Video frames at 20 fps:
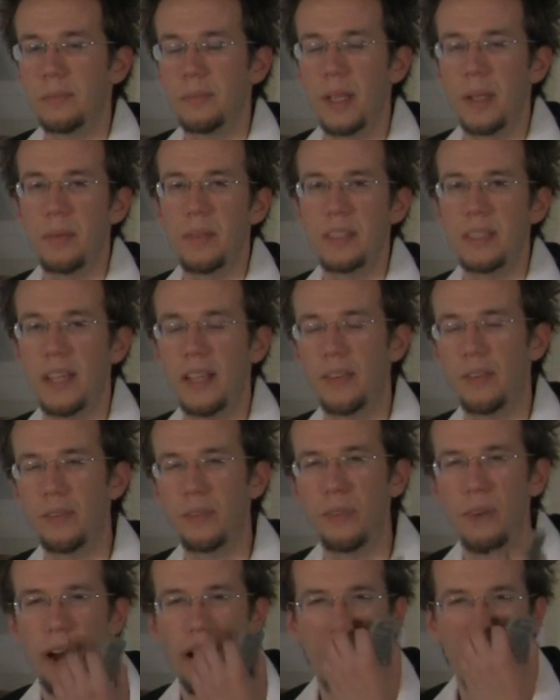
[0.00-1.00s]
maybe take
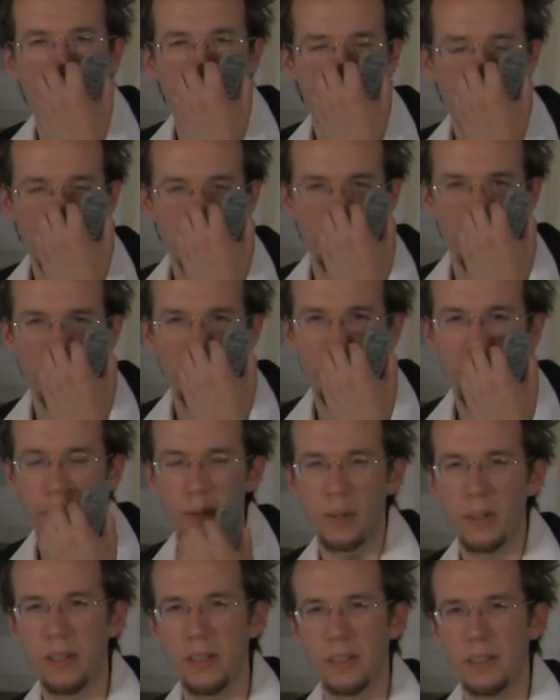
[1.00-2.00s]
5 or
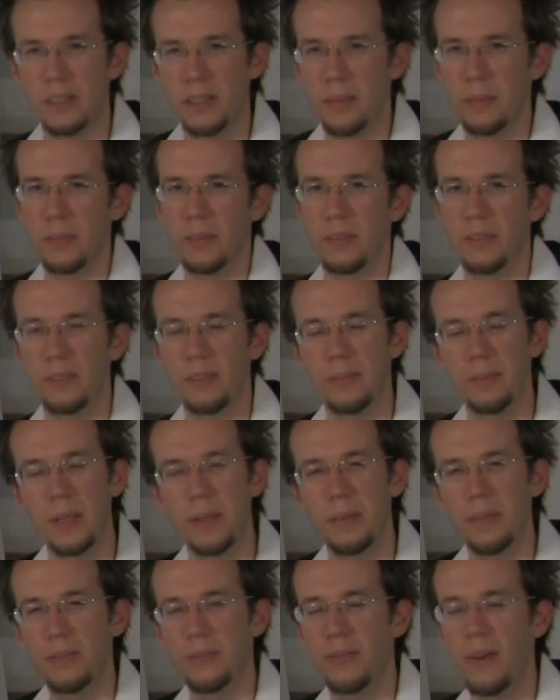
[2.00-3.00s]
4 or
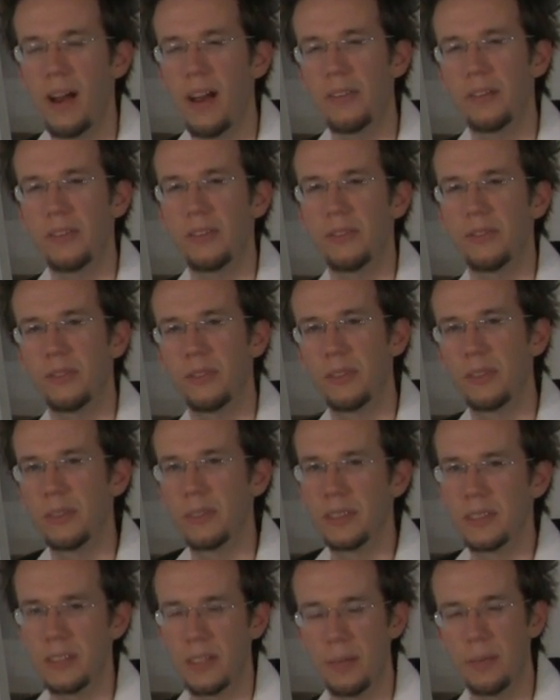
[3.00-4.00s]
maybe 5 of
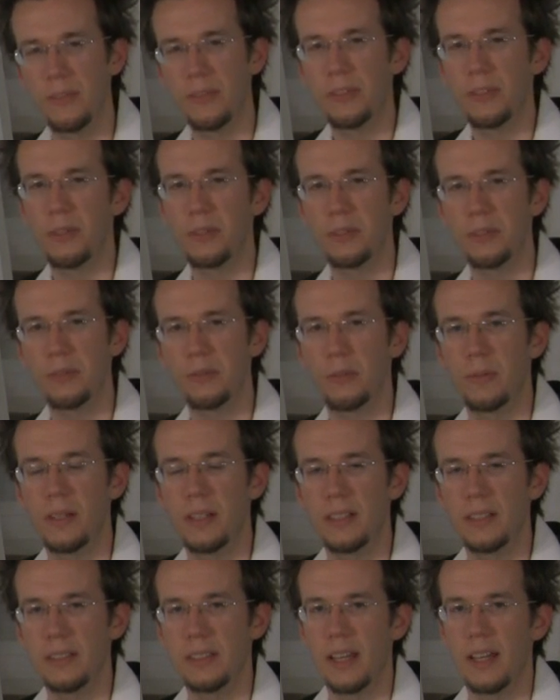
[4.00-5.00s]
some of those
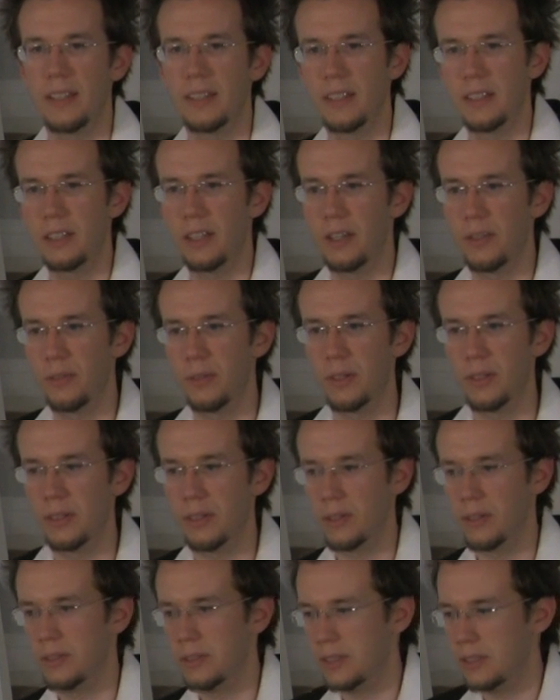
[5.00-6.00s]
ones and then convert
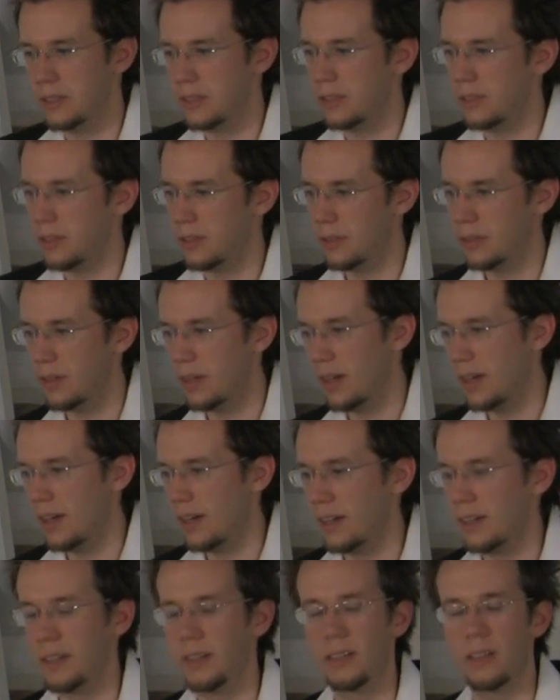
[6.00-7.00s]
those into
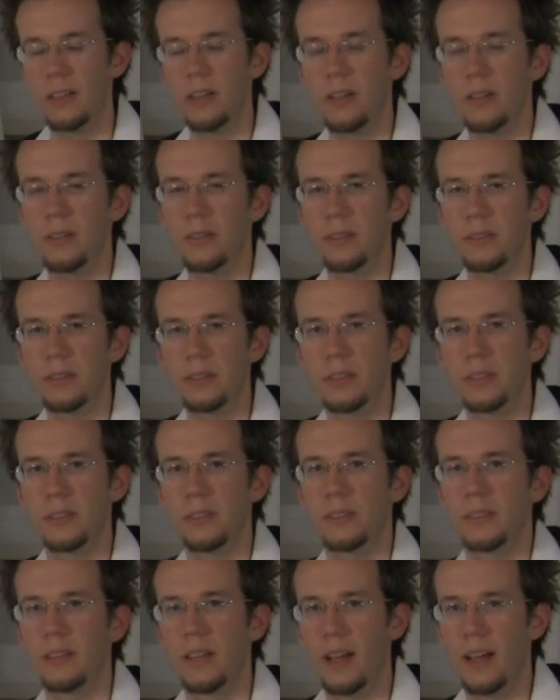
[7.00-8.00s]
close
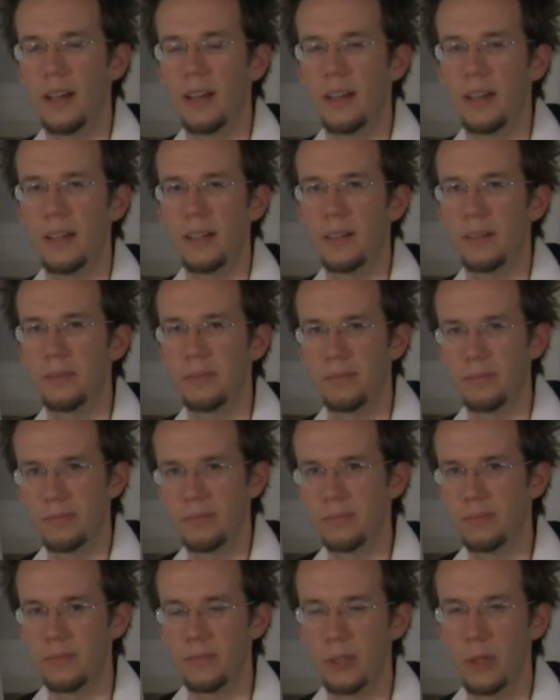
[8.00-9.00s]

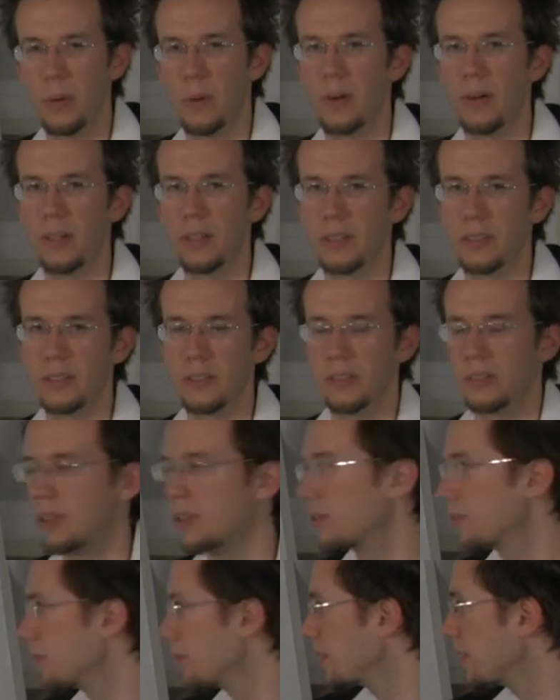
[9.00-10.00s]
chords.
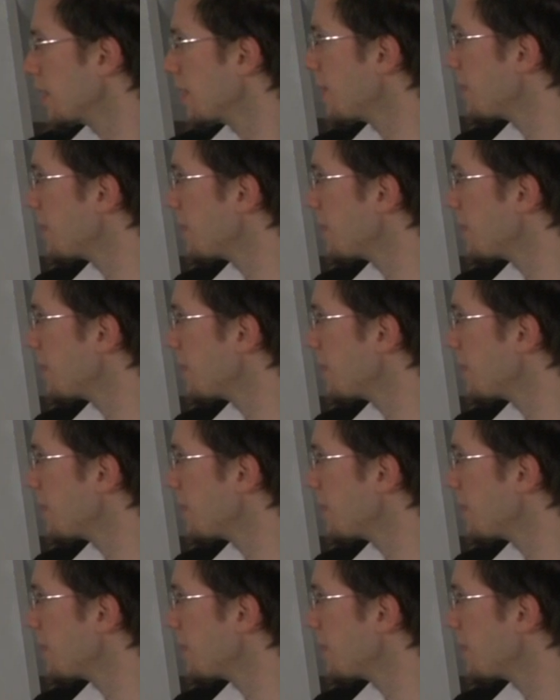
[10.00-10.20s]
So,